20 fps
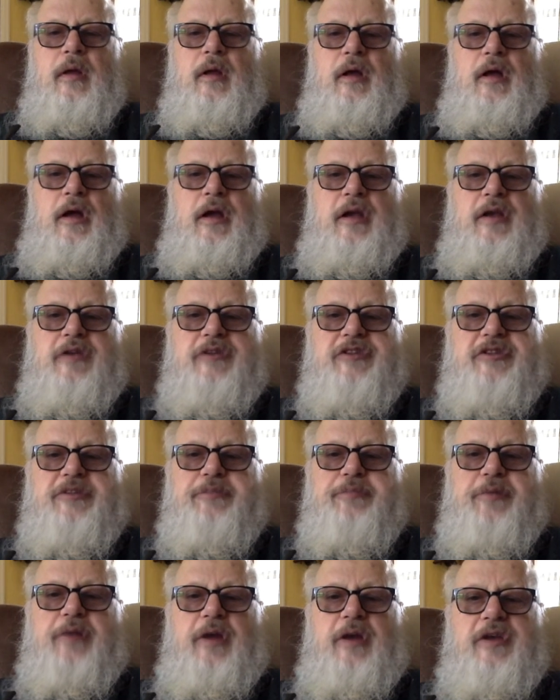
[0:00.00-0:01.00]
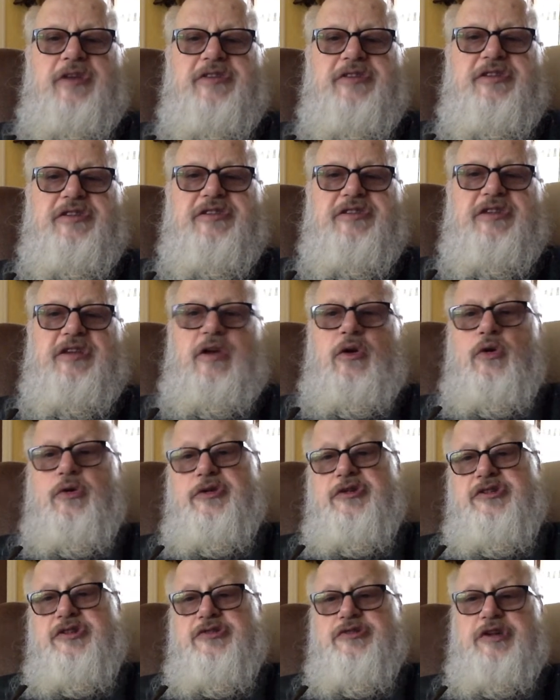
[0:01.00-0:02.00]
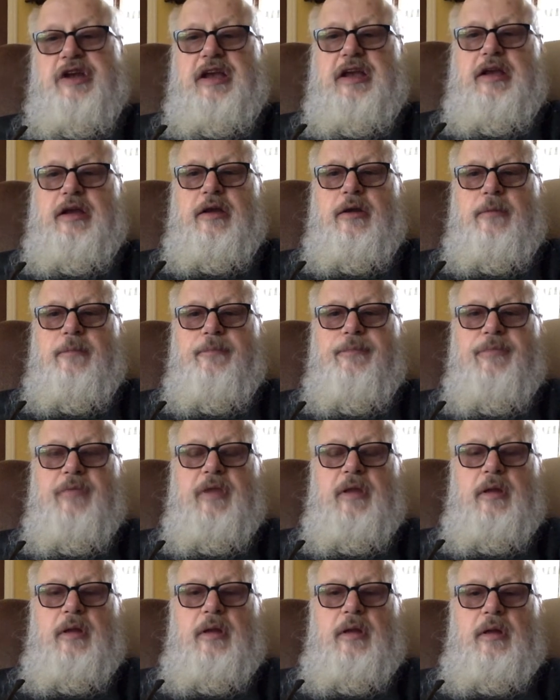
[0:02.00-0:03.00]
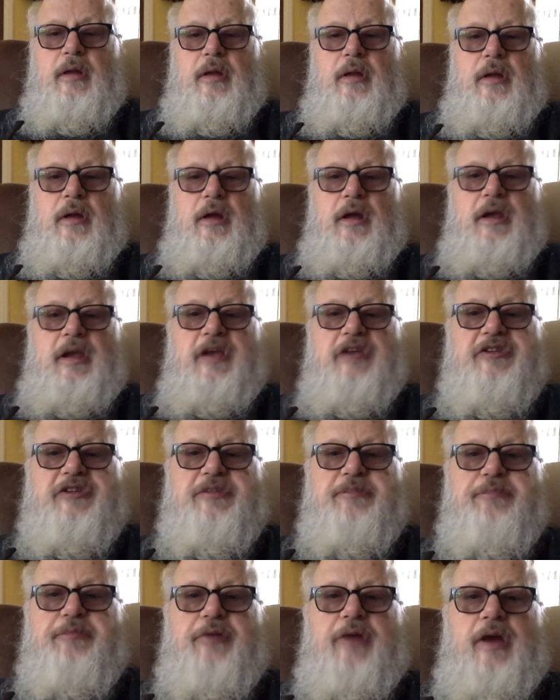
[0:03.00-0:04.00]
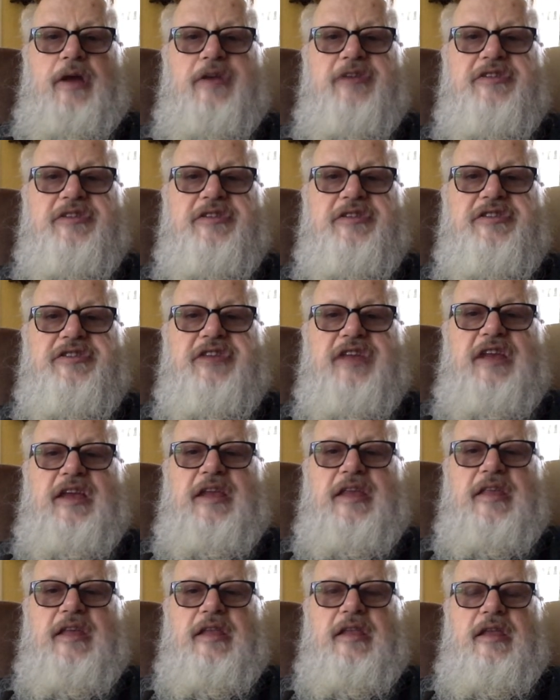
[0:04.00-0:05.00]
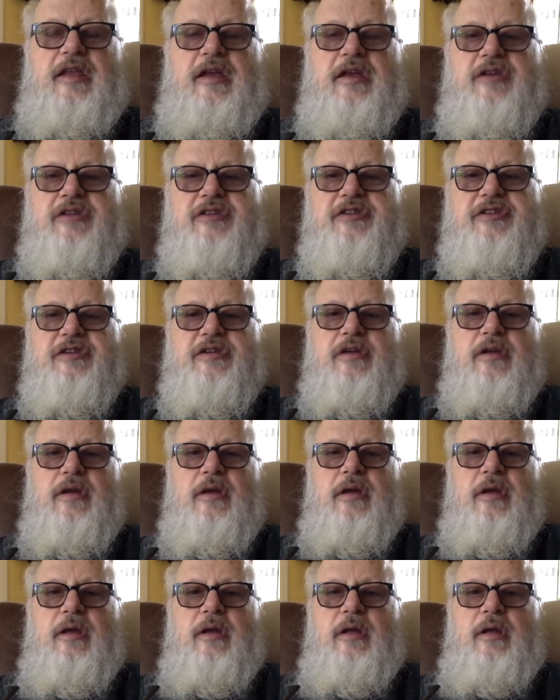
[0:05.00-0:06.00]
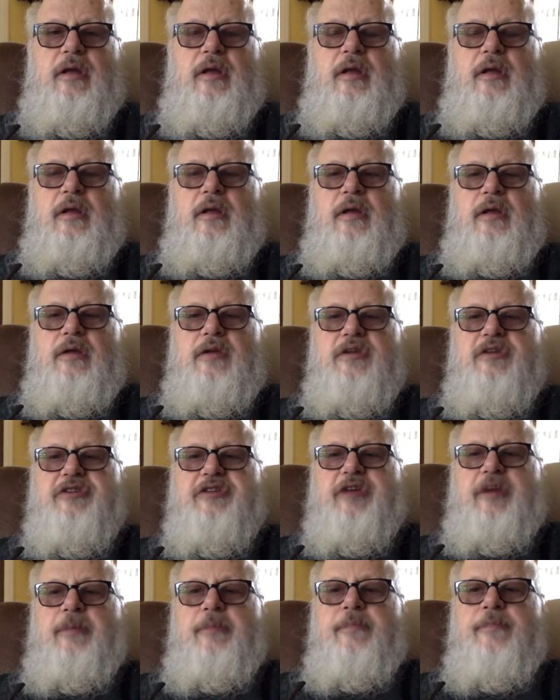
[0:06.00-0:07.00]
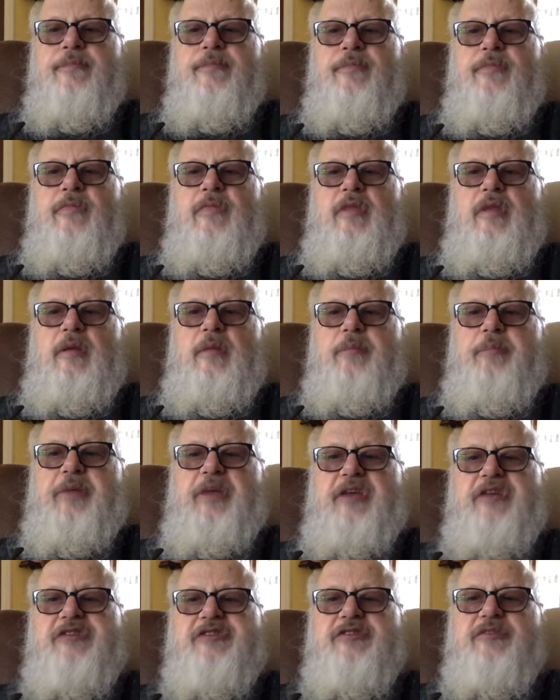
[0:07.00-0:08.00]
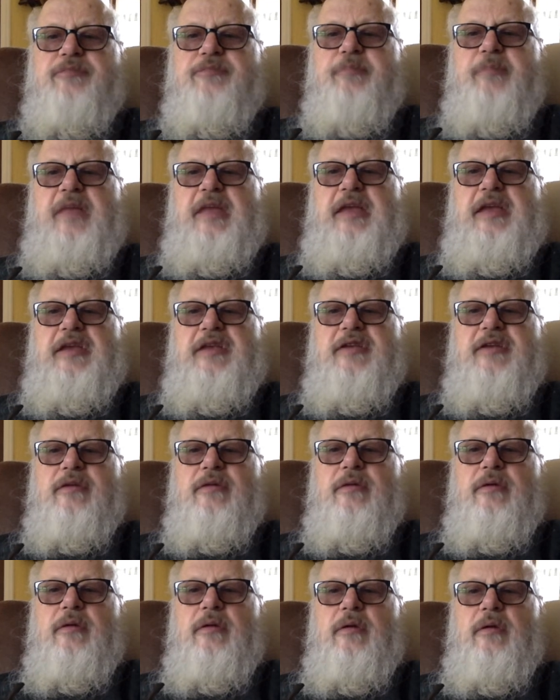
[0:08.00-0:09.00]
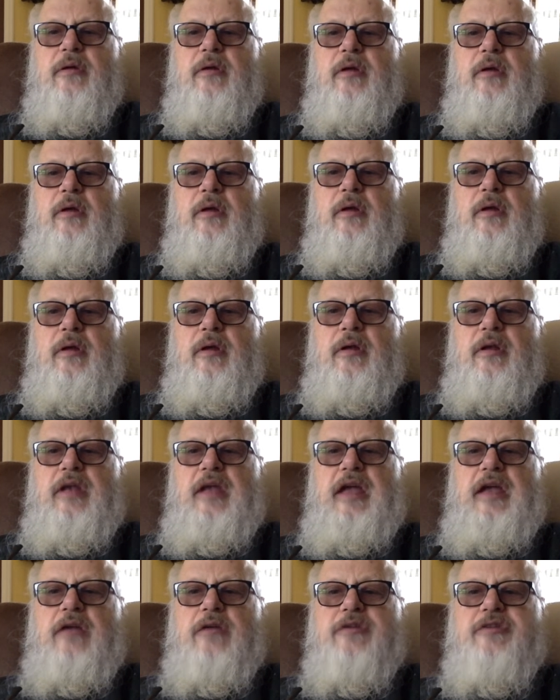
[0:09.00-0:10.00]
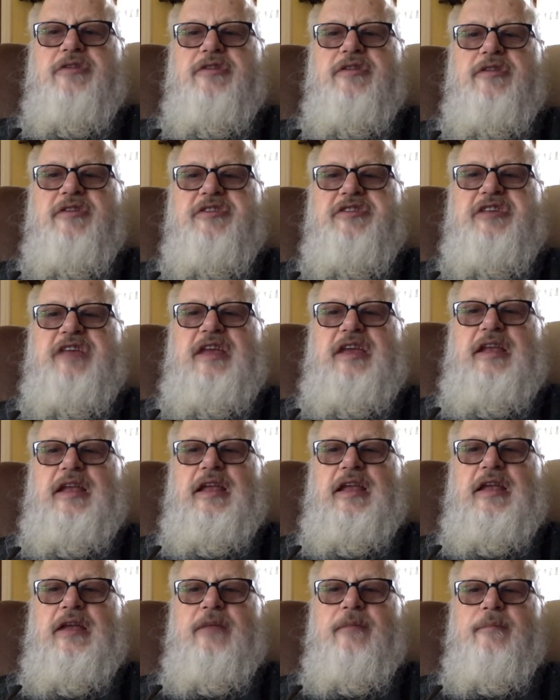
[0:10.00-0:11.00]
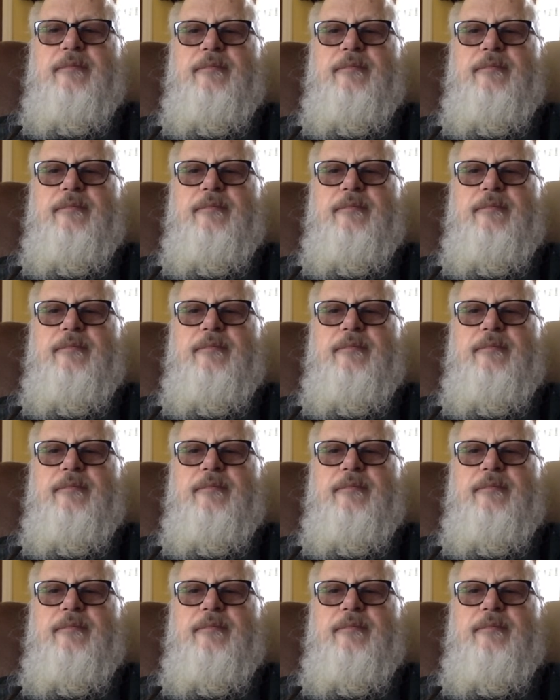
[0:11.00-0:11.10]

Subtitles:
and he's surprised, orders a drink, and he's surprised to see that there's some pieces of meat nailed to the ceiling.